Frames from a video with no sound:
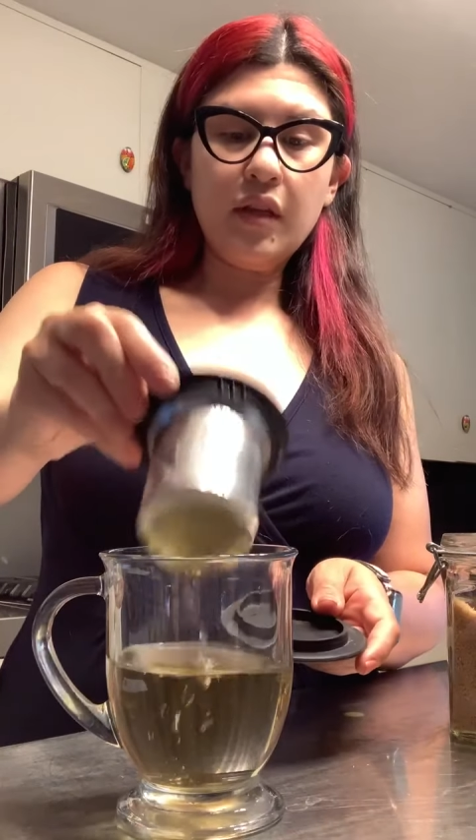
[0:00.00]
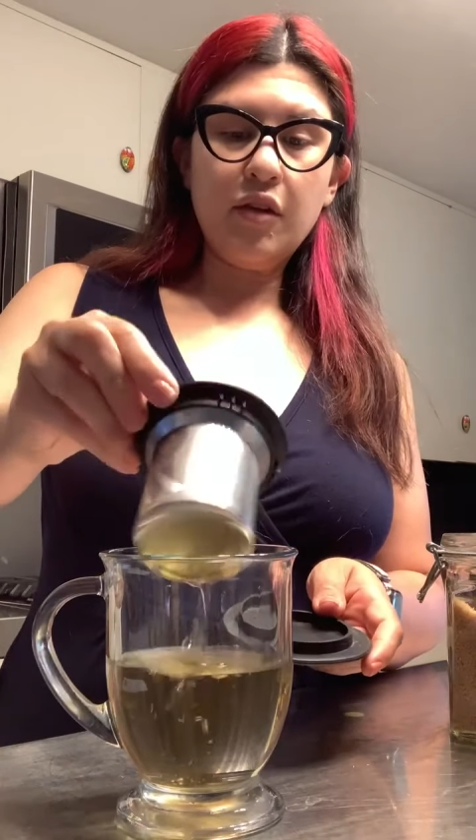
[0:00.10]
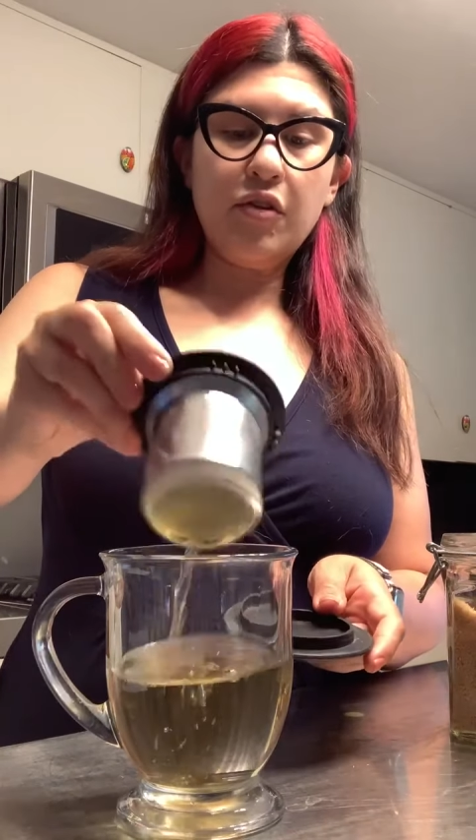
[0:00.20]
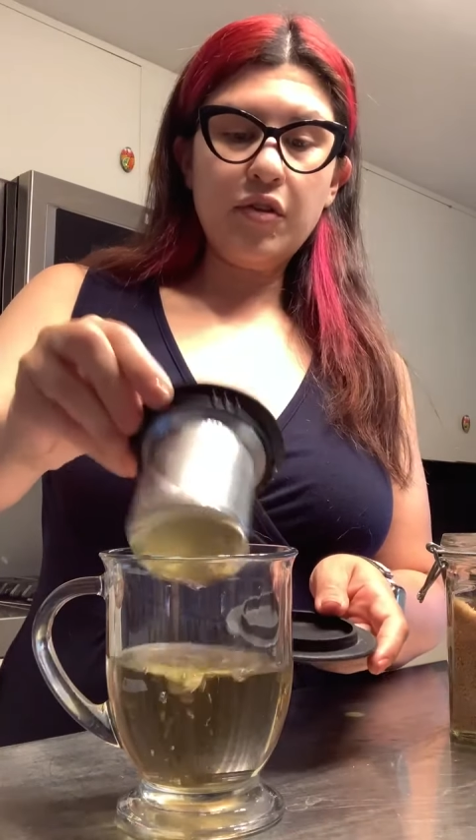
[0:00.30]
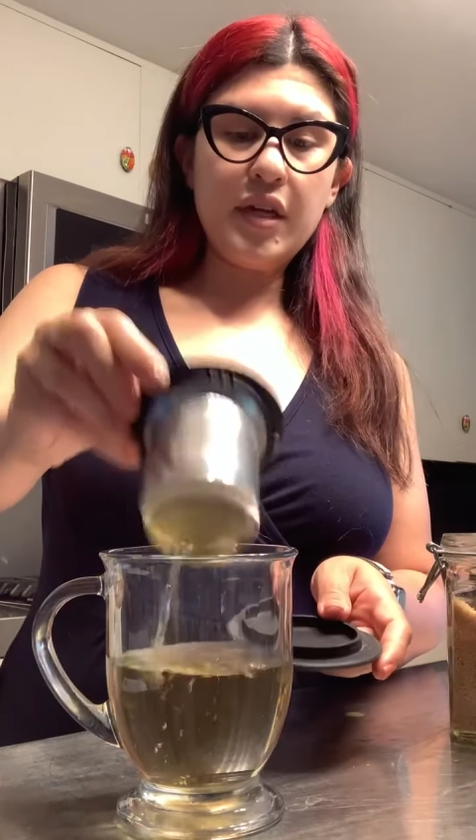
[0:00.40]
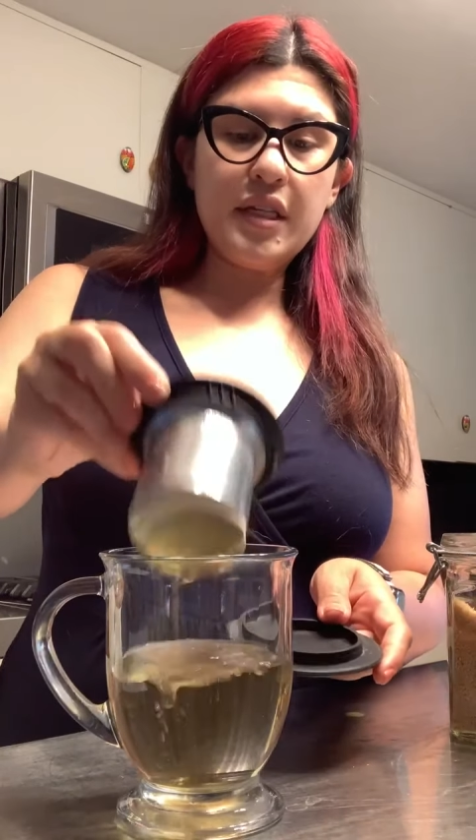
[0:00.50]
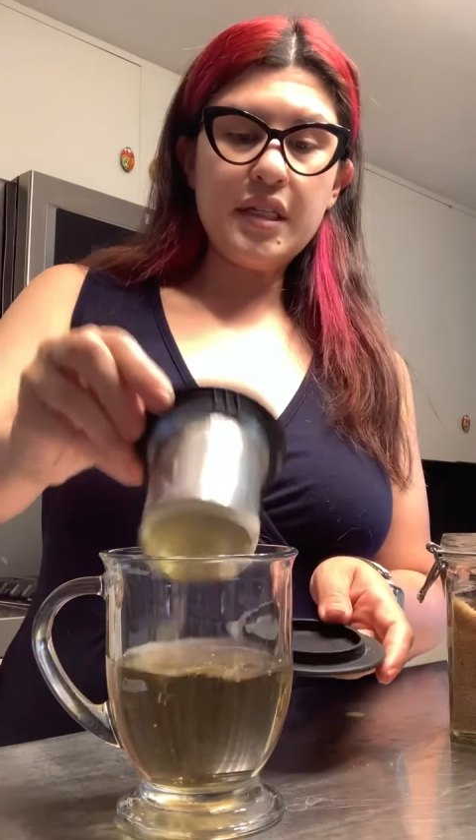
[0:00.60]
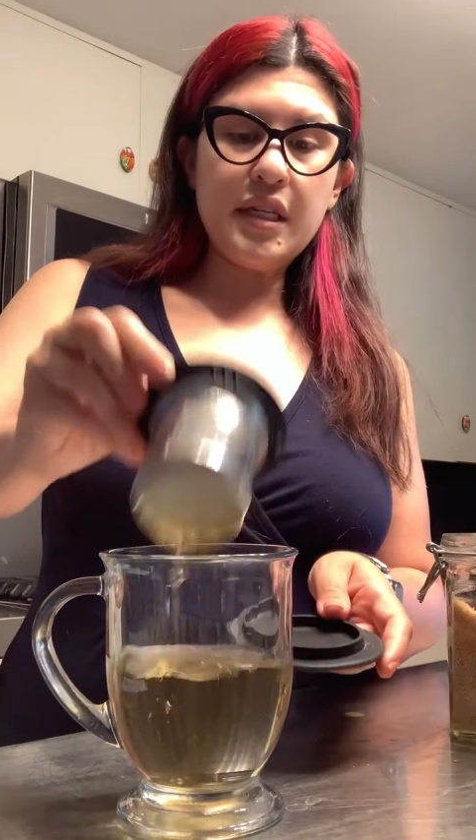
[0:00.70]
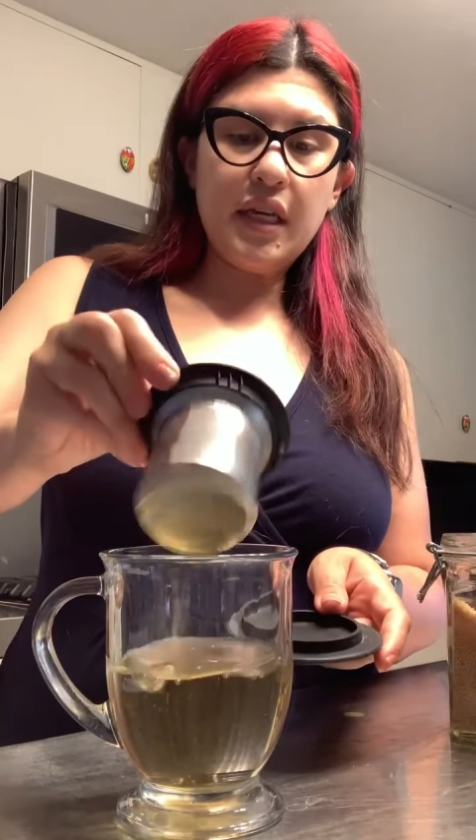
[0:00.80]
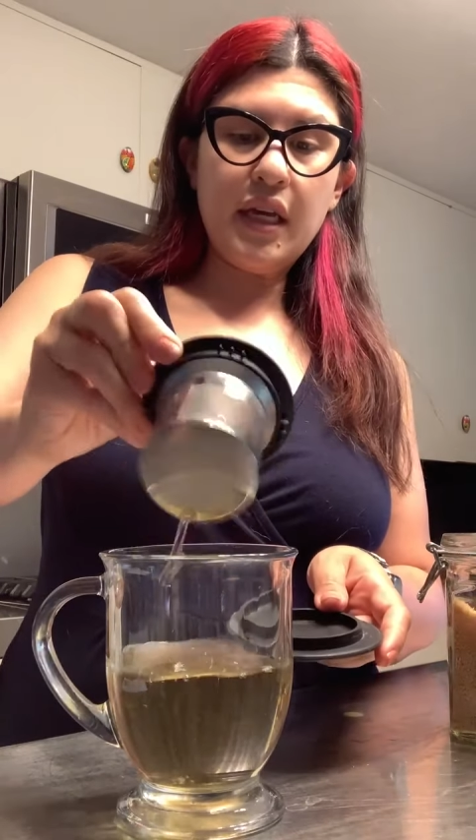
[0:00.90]
green
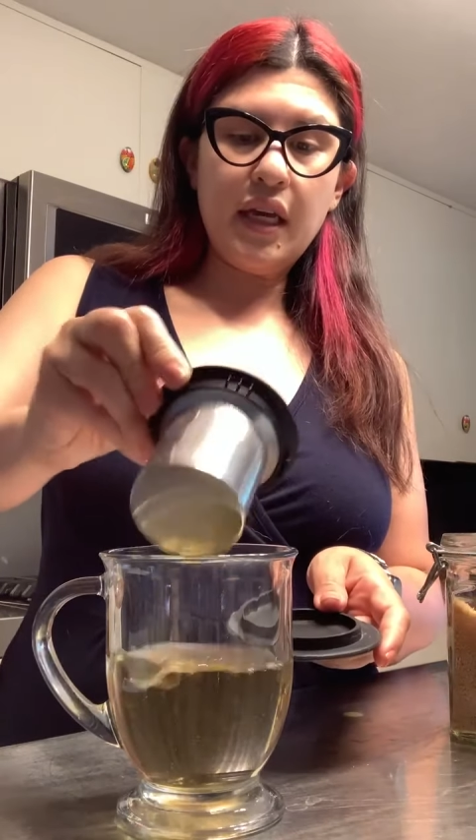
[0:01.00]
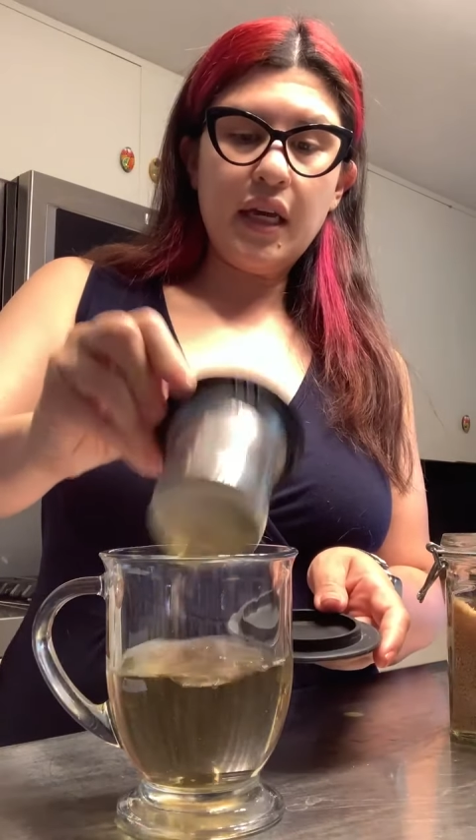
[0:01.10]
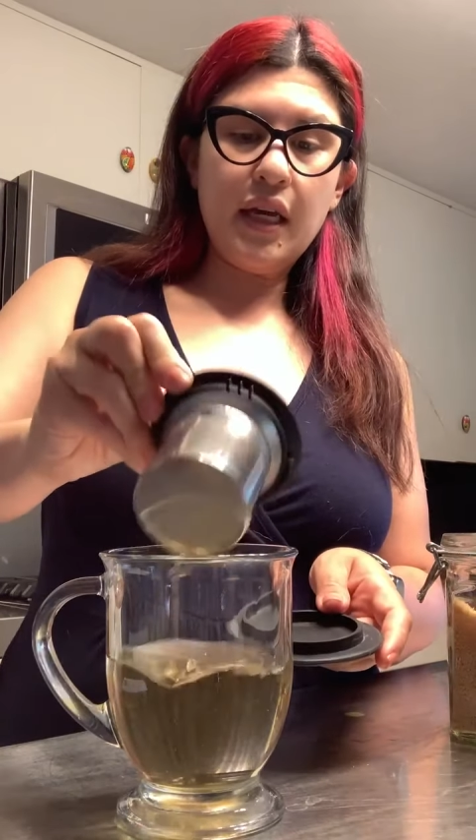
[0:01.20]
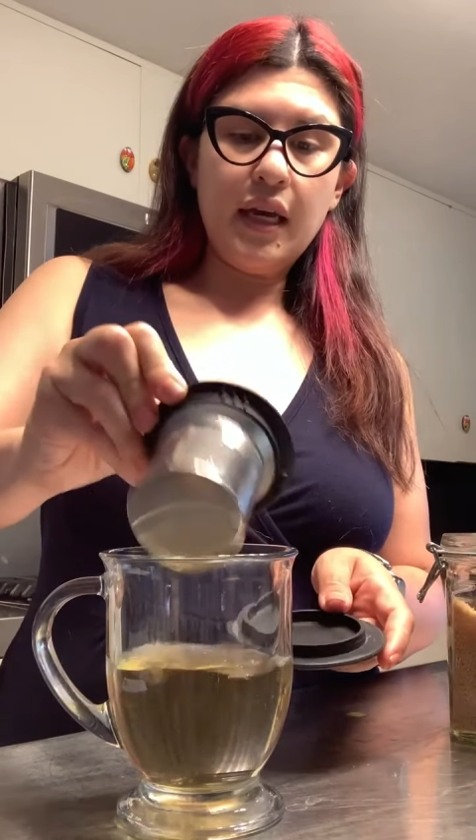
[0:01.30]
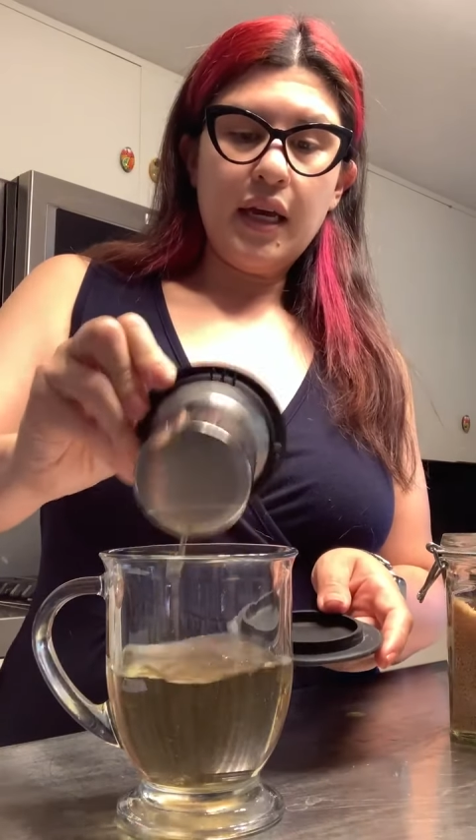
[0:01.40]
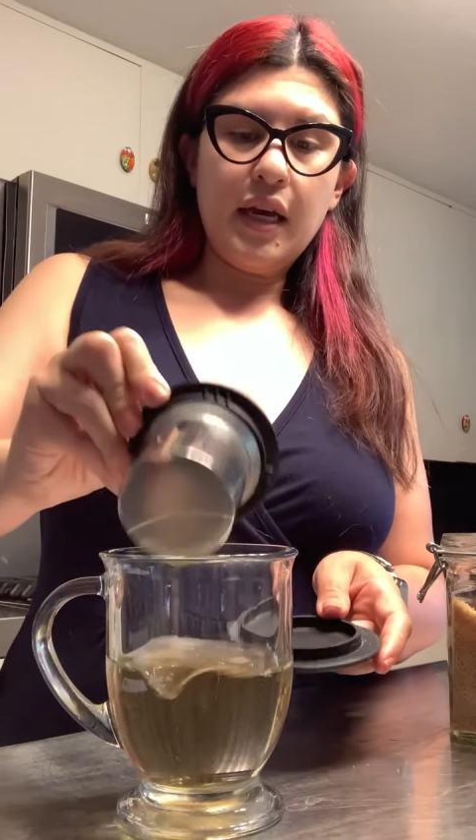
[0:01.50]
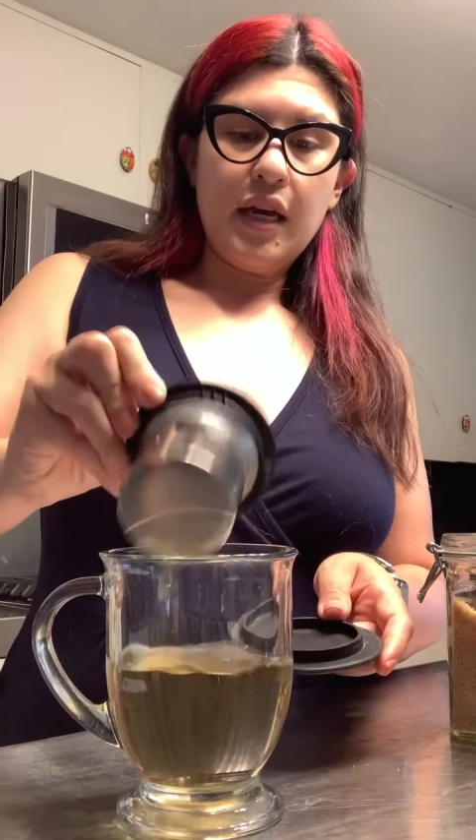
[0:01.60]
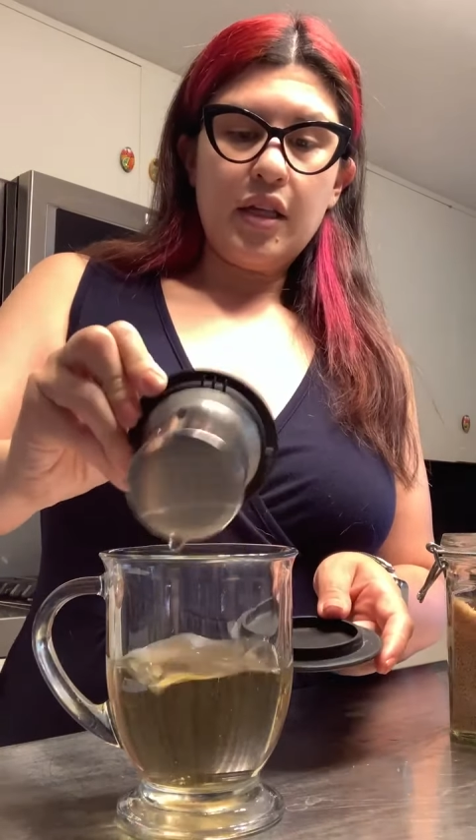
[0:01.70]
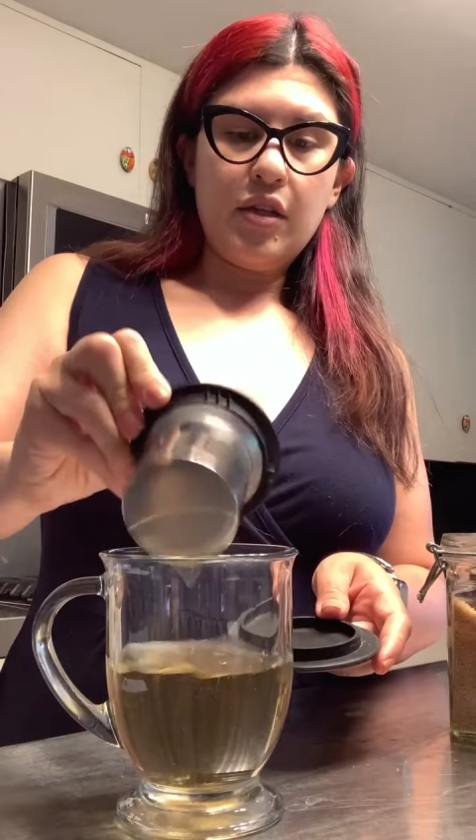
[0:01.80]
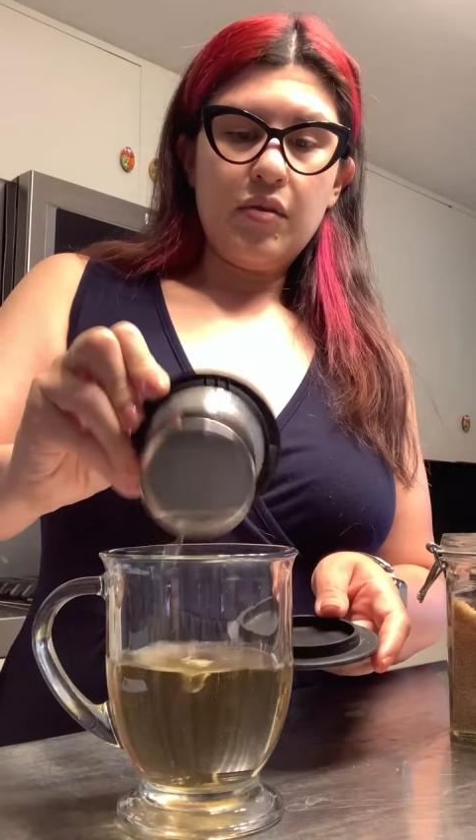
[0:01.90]
tea,
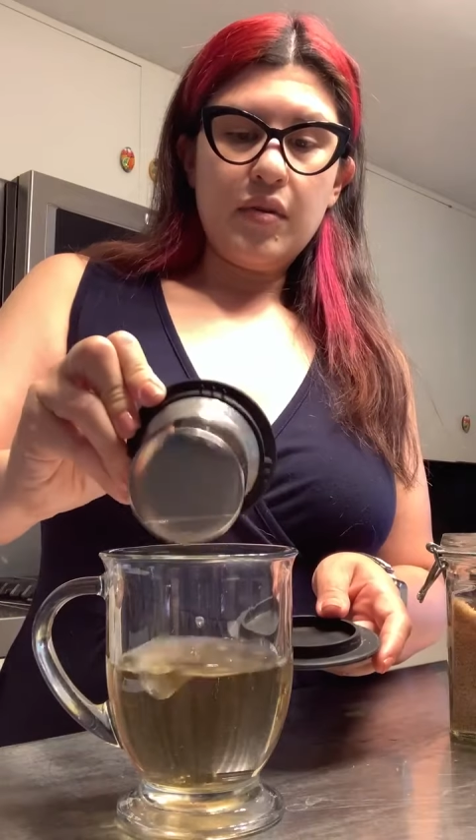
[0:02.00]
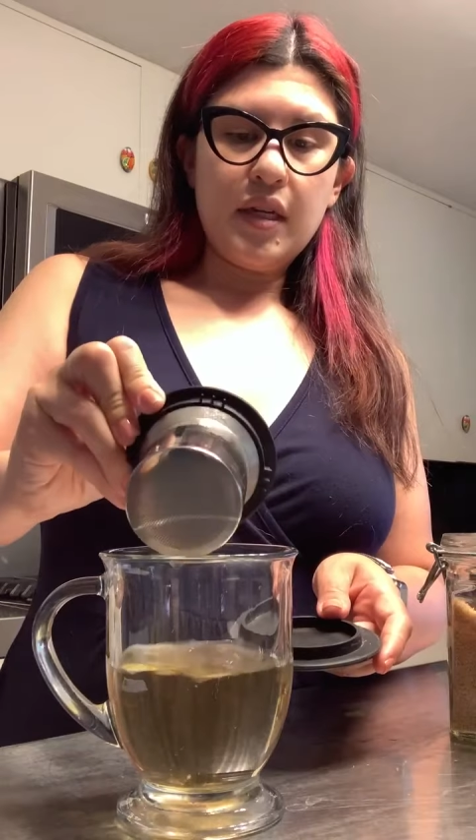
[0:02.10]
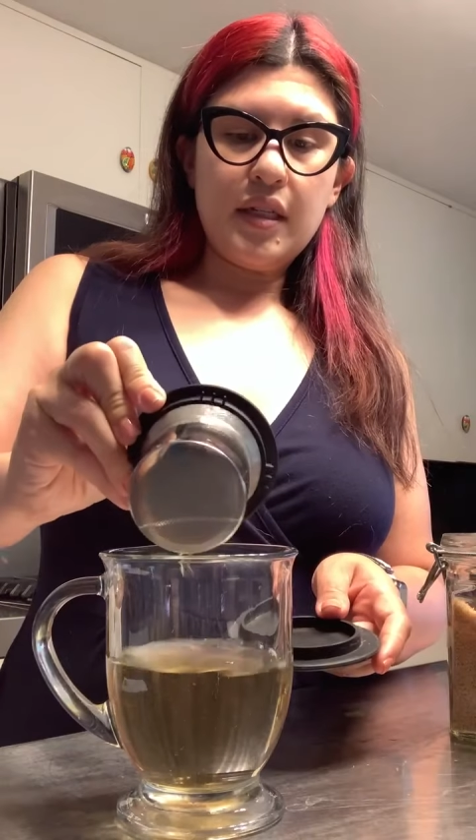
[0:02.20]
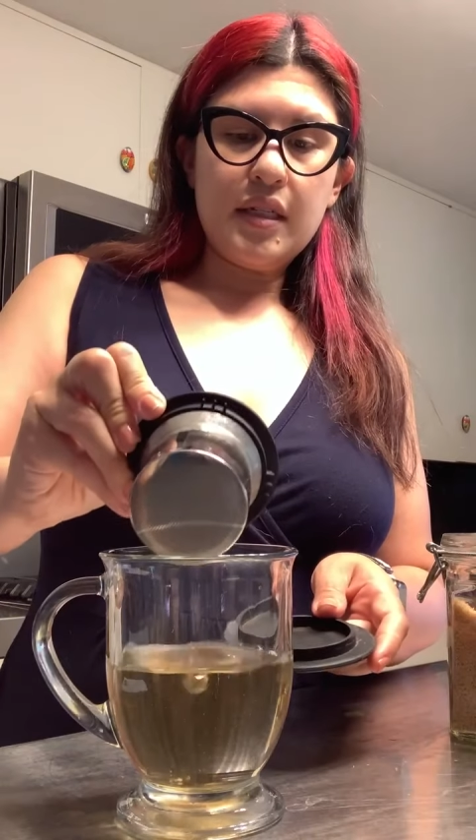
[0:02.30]
you can